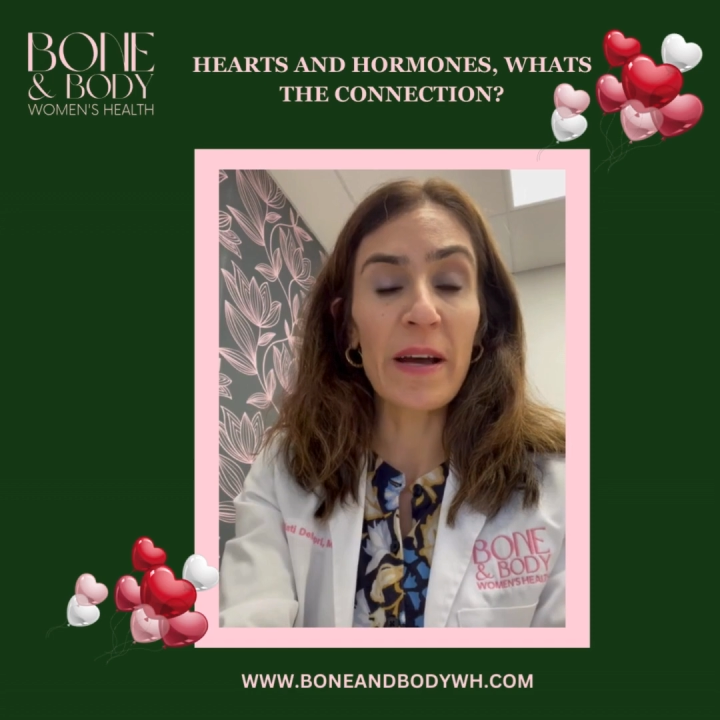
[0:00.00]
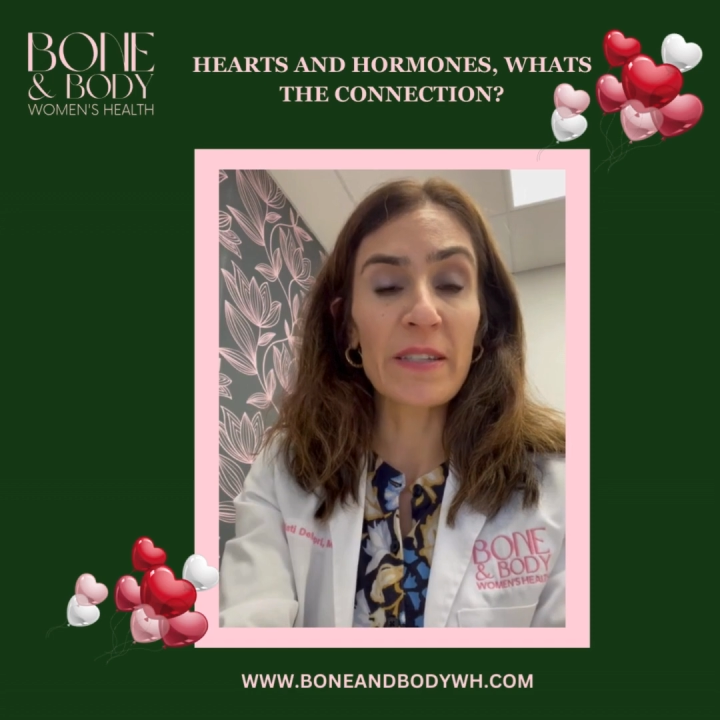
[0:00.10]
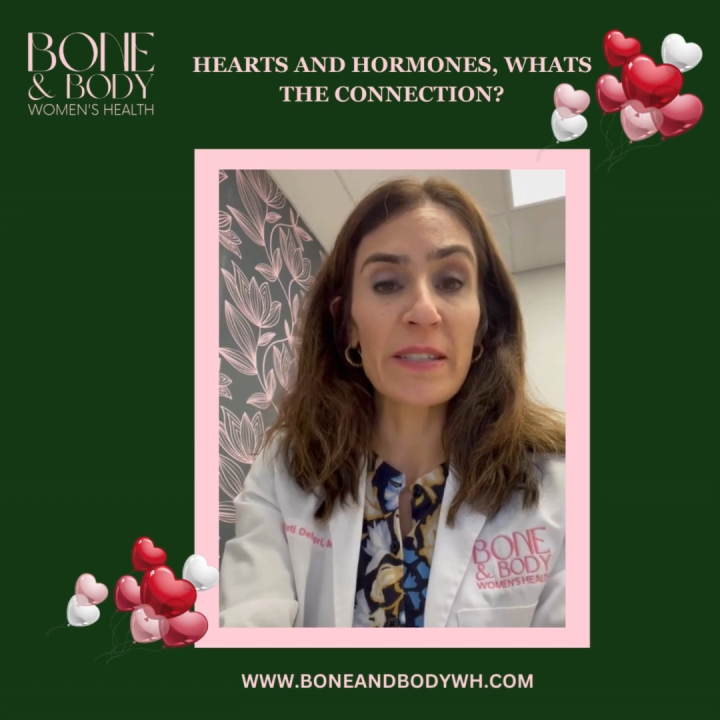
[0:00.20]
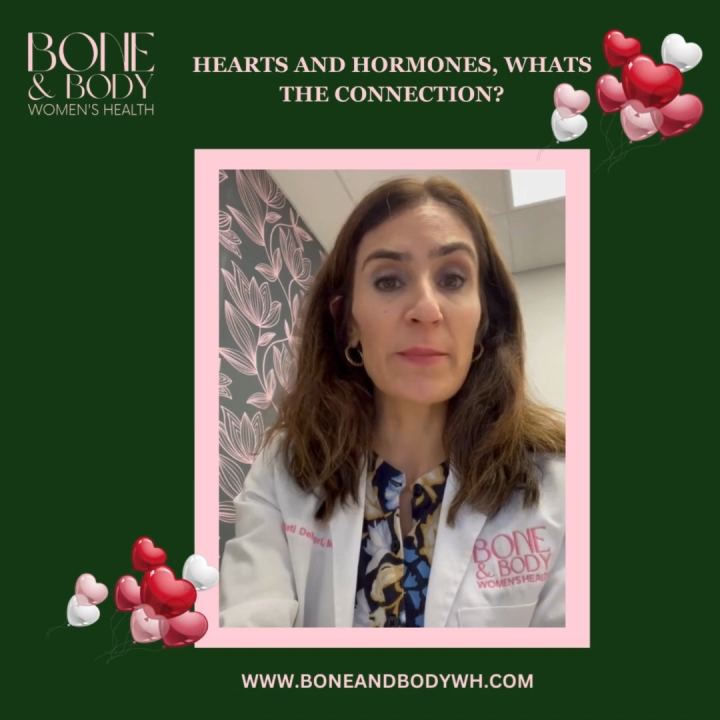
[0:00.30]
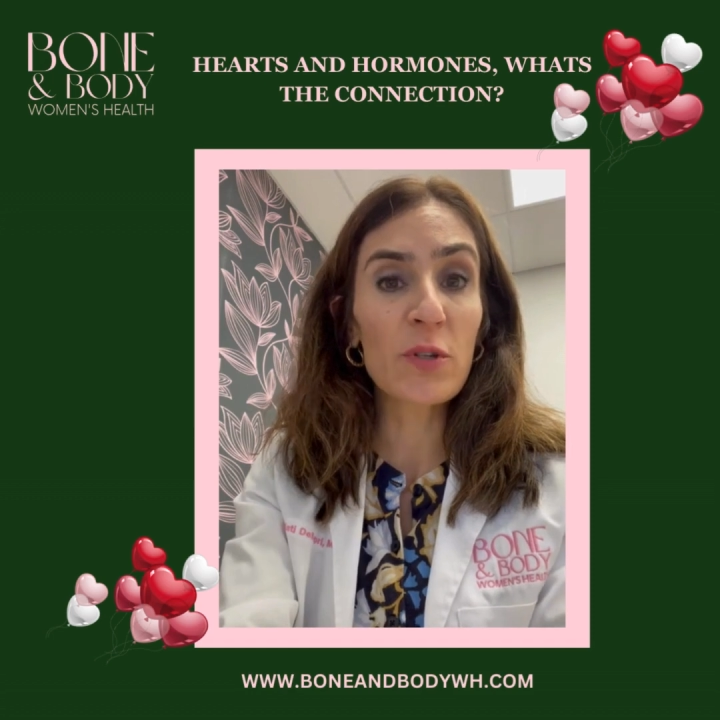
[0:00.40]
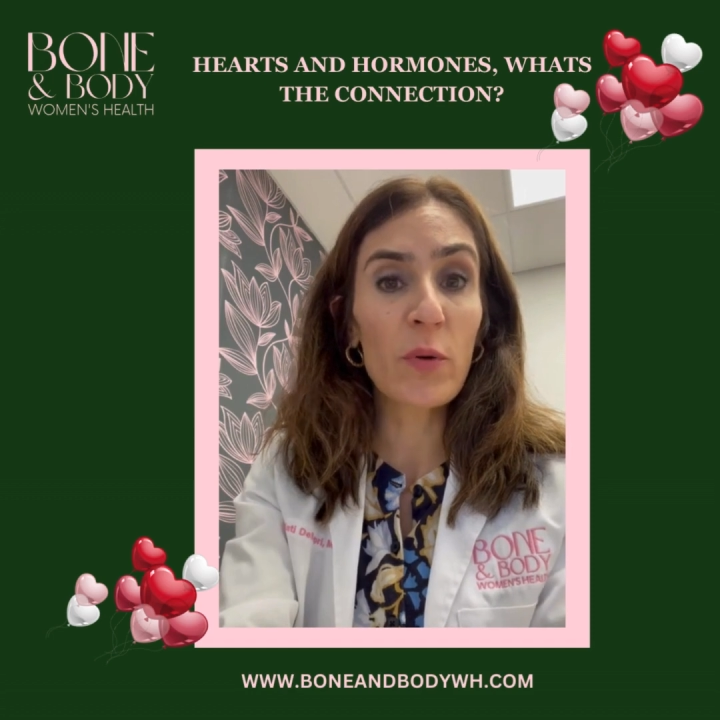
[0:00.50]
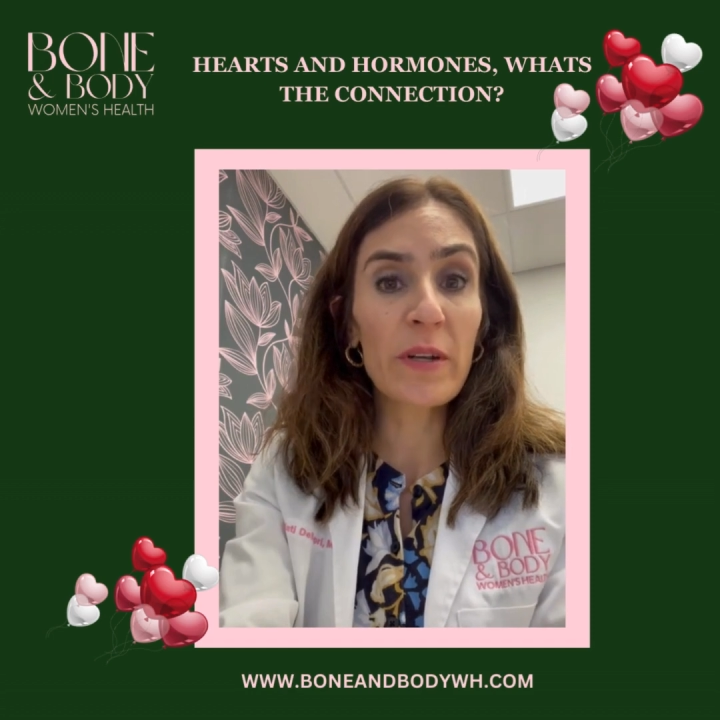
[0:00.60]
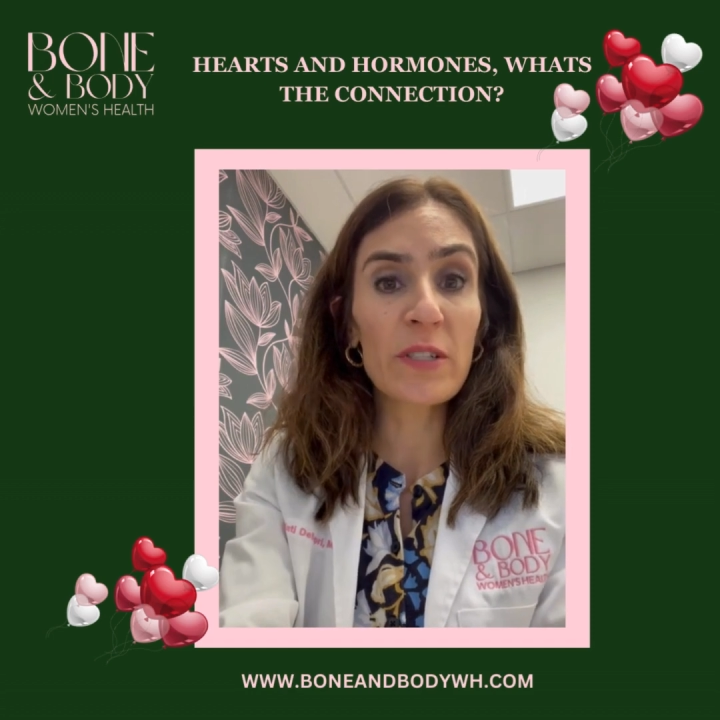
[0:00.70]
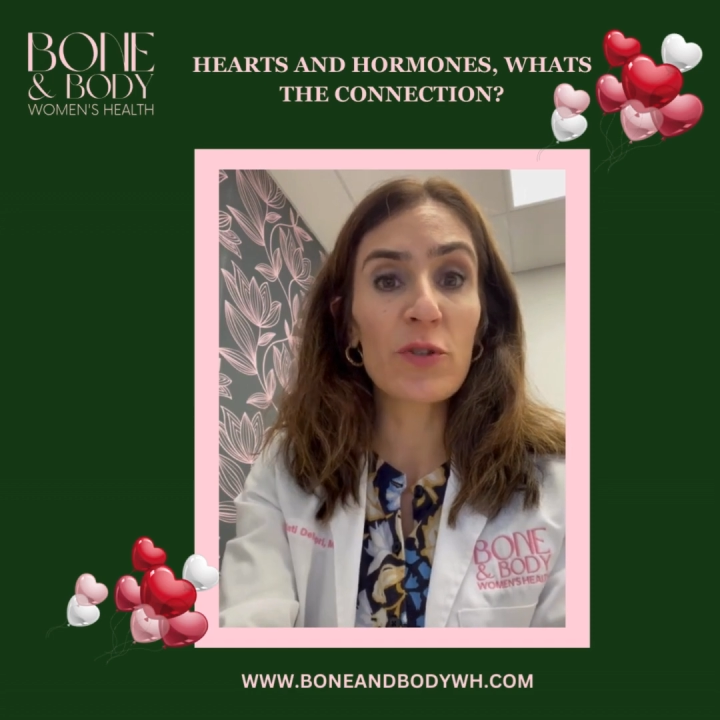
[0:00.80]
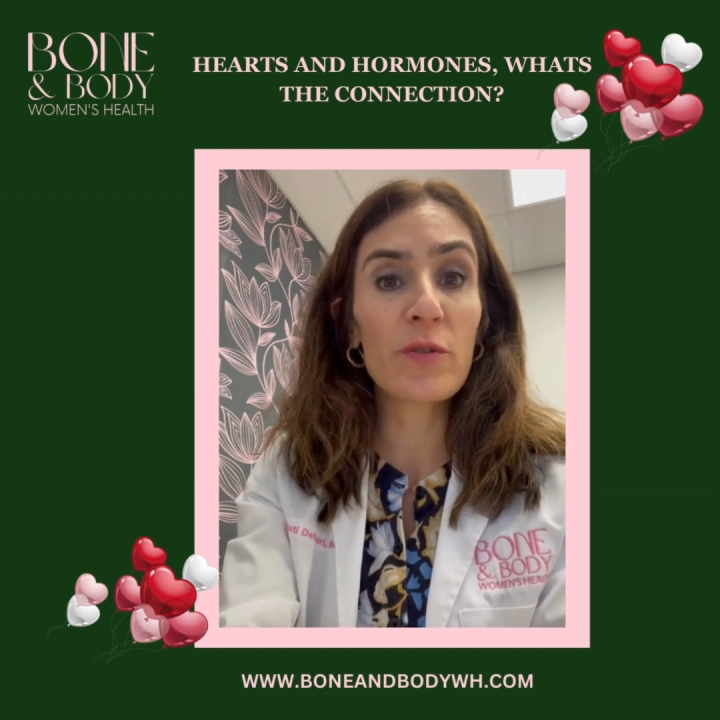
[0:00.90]

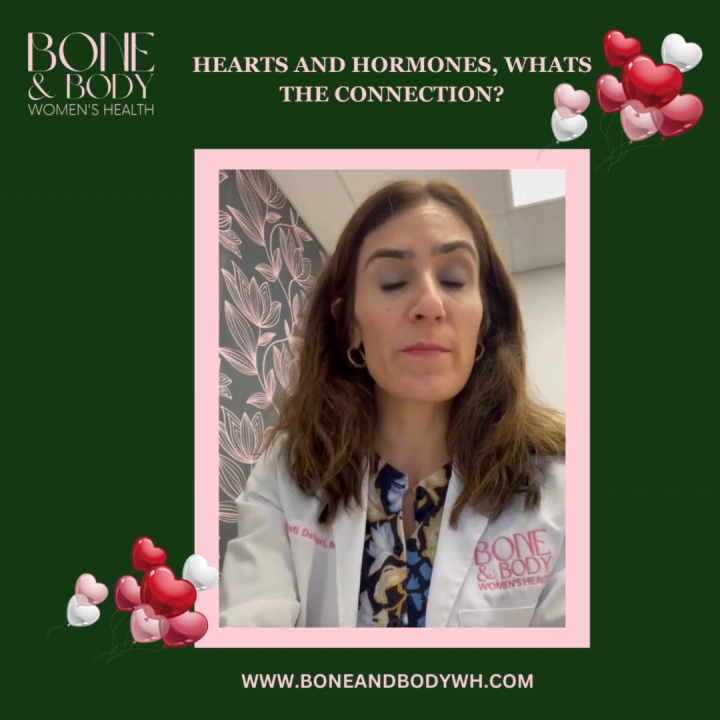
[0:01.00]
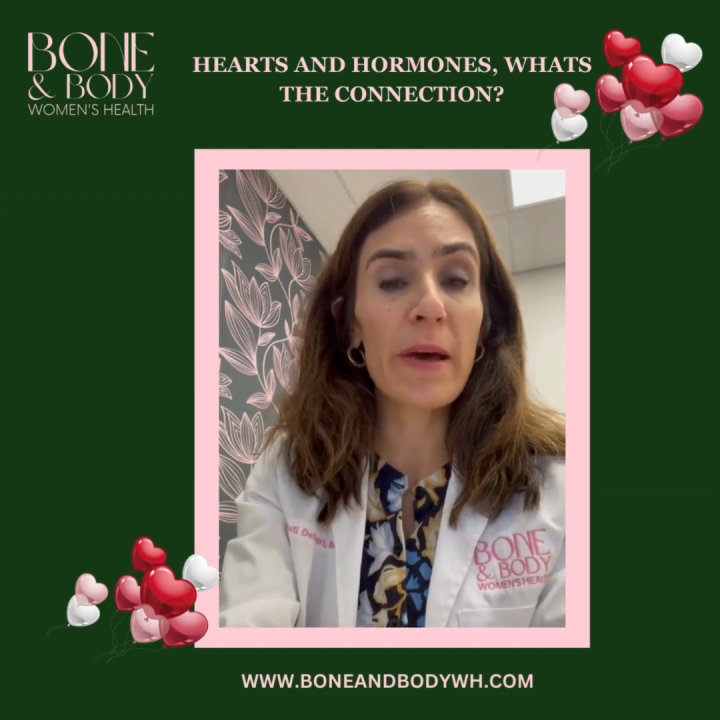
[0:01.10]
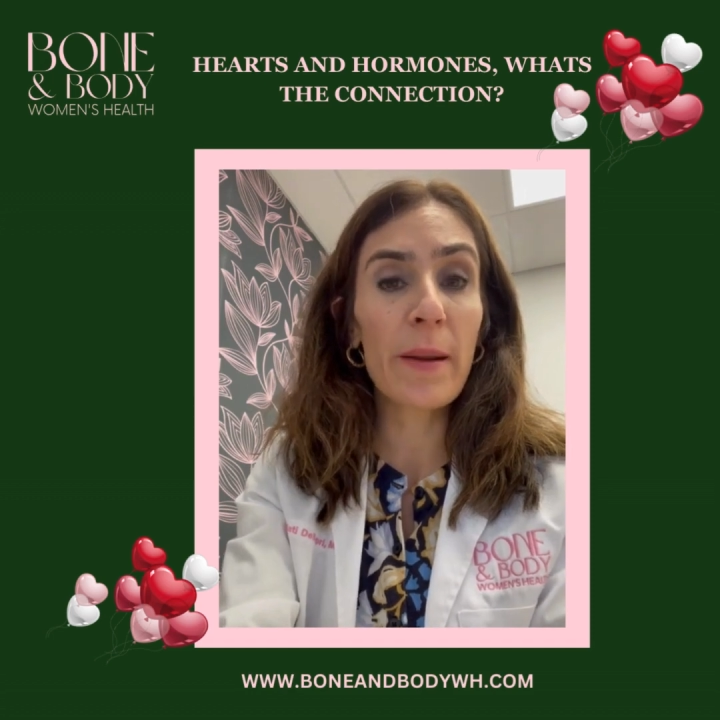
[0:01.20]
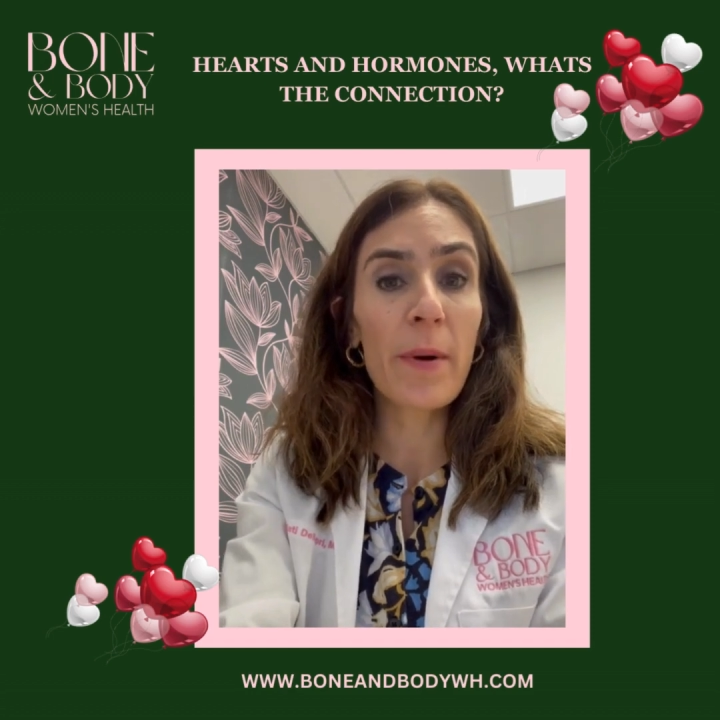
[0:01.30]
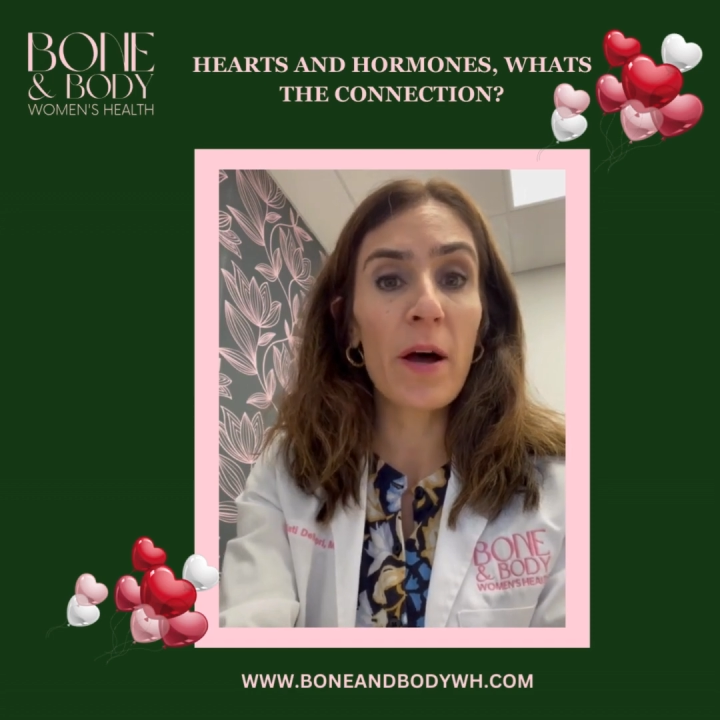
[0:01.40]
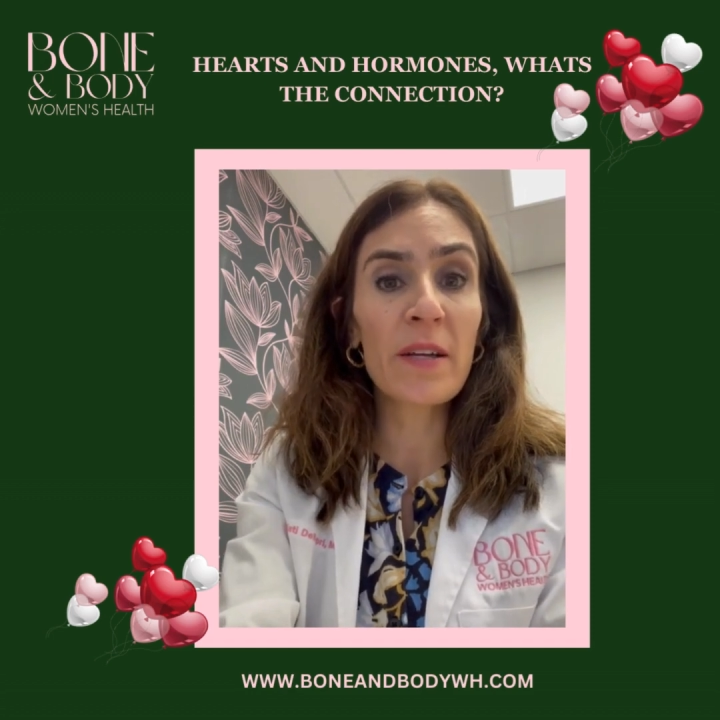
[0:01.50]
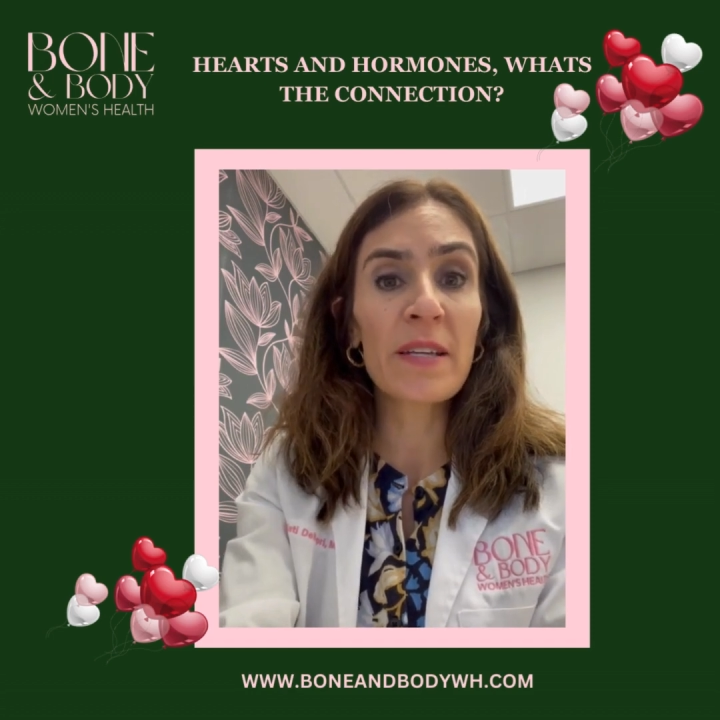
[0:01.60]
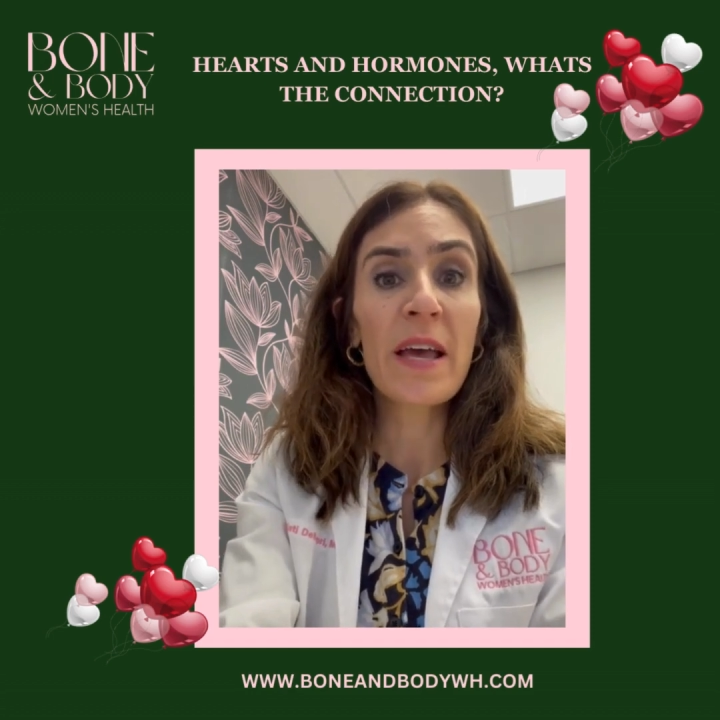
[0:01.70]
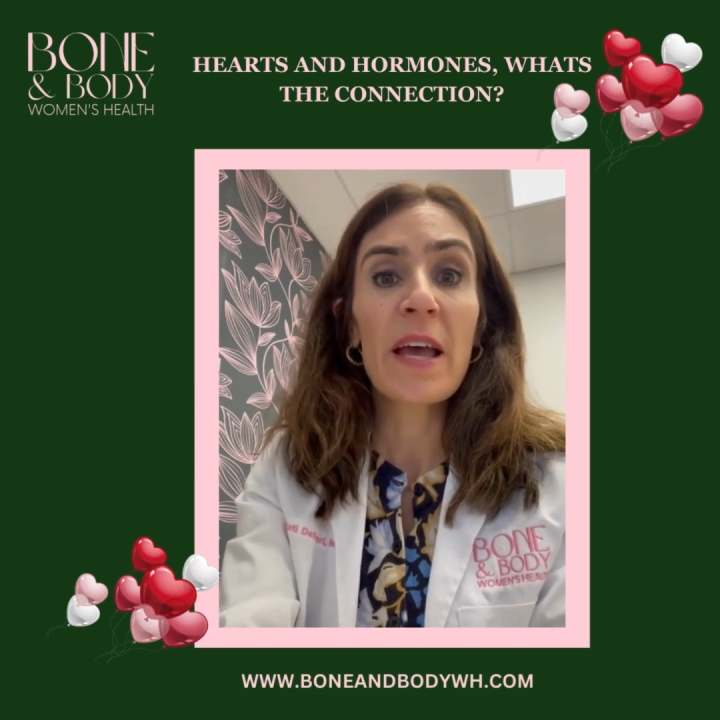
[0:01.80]
subsequent to menopause,